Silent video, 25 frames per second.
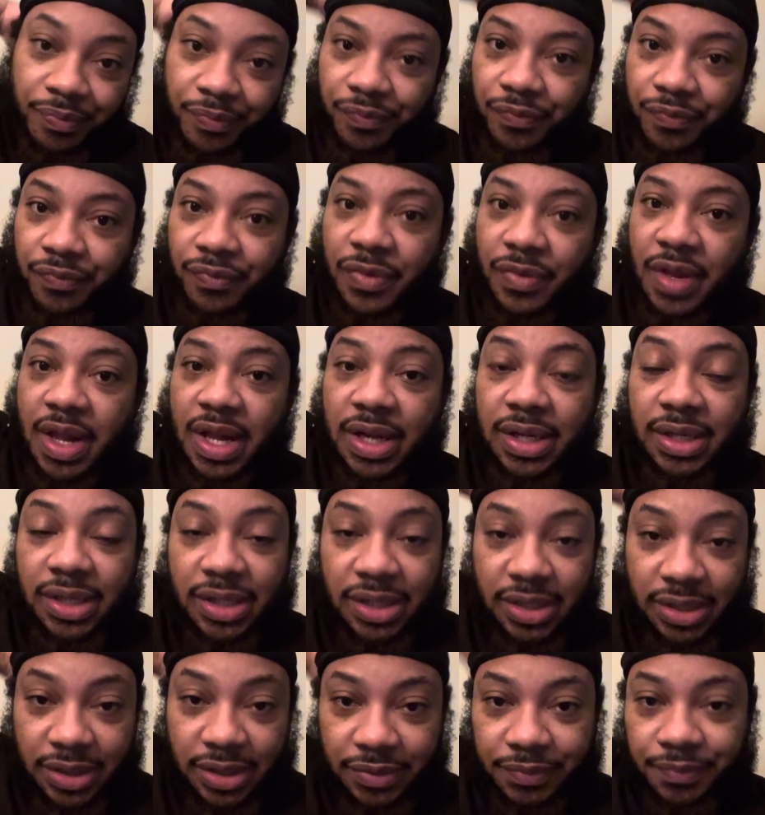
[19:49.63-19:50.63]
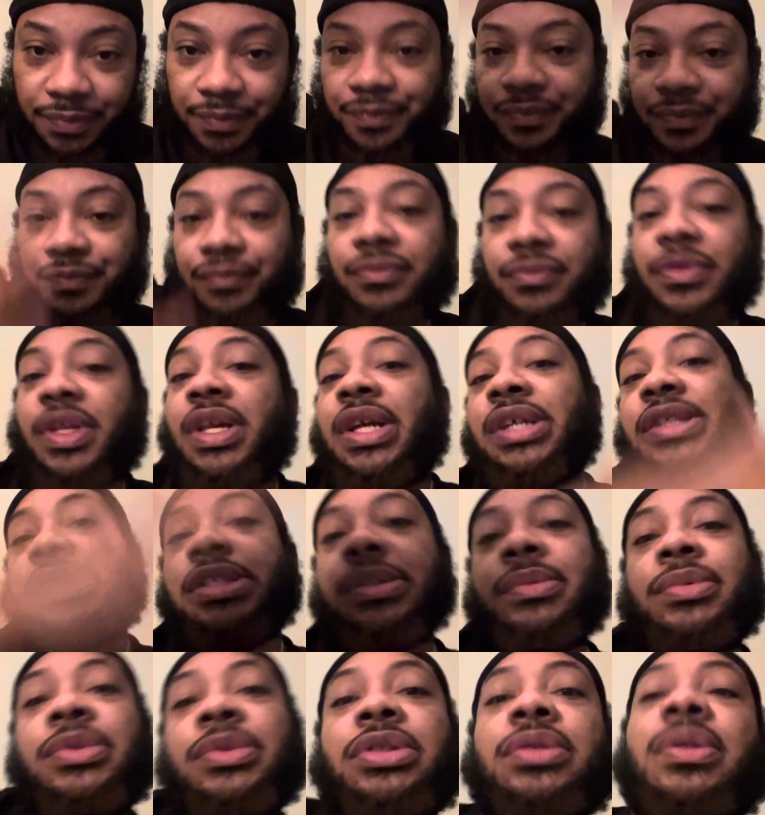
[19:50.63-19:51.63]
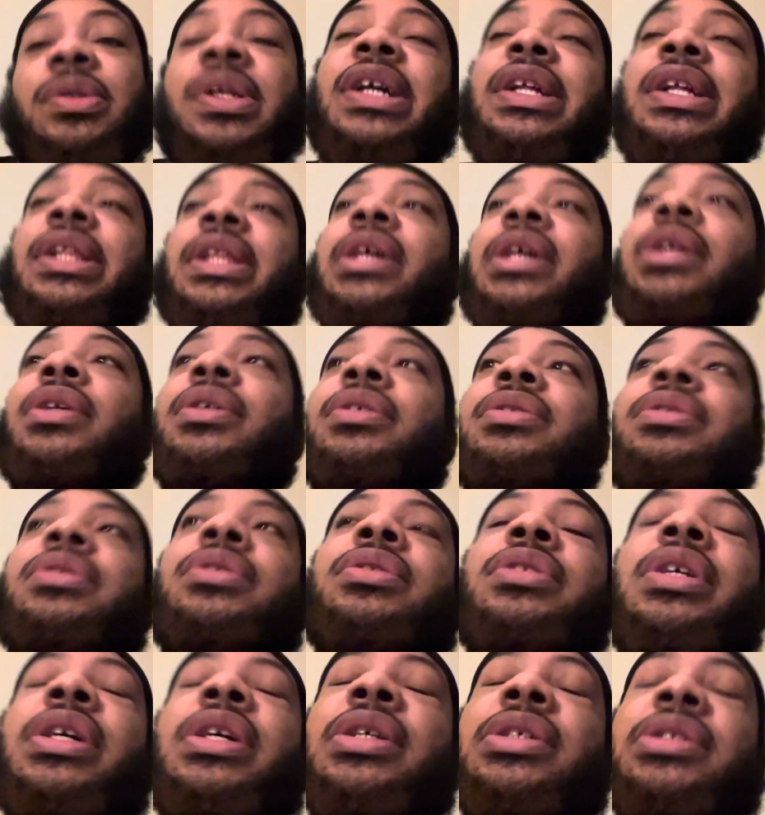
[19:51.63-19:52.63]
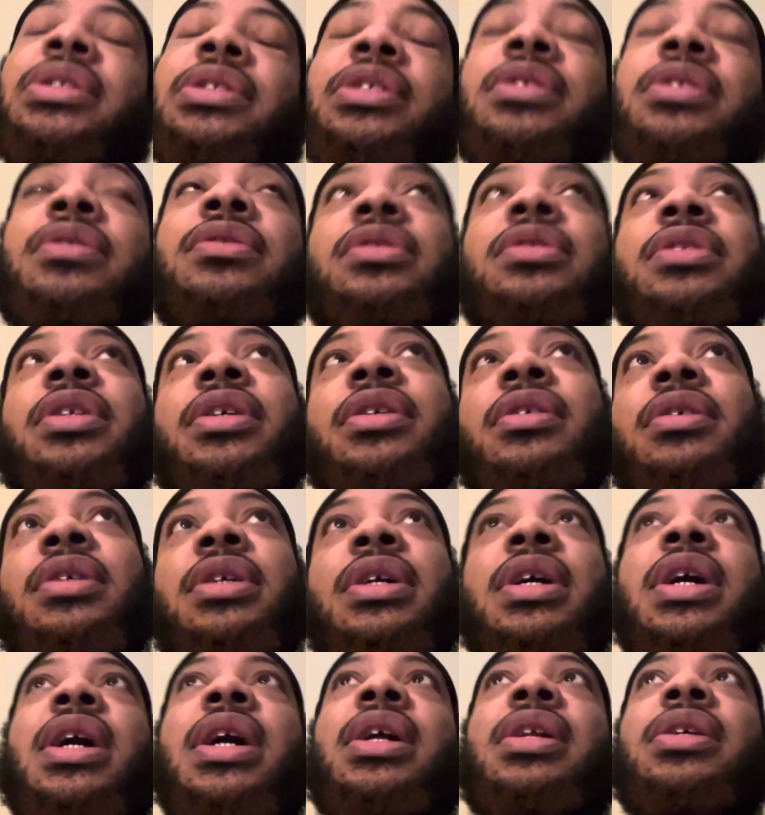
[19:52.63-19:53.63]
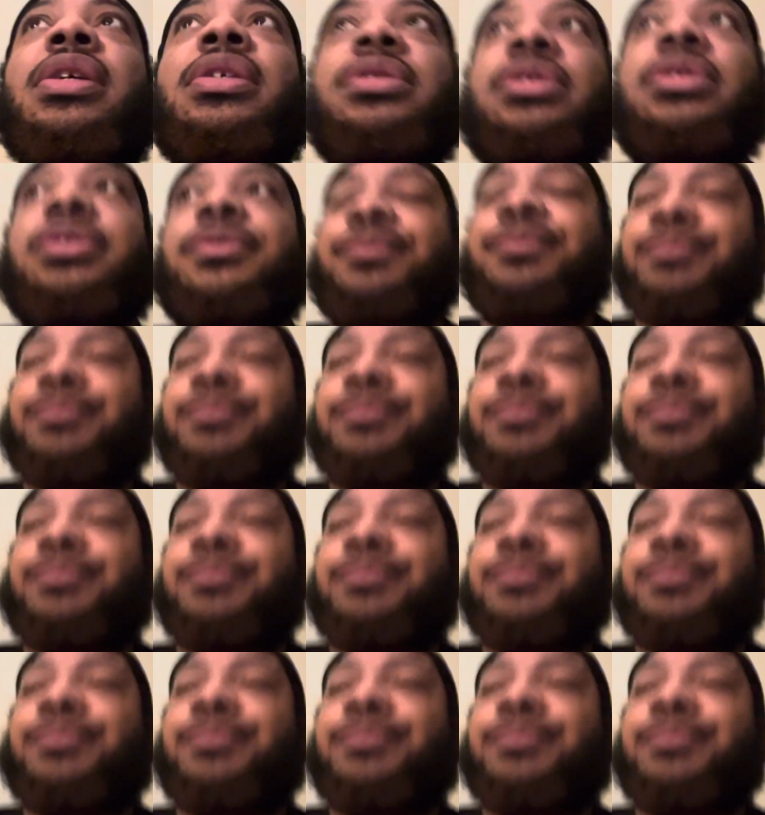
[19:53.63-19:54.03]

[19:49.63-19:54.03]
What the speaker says: that didn't catch up to like later, like years later in college.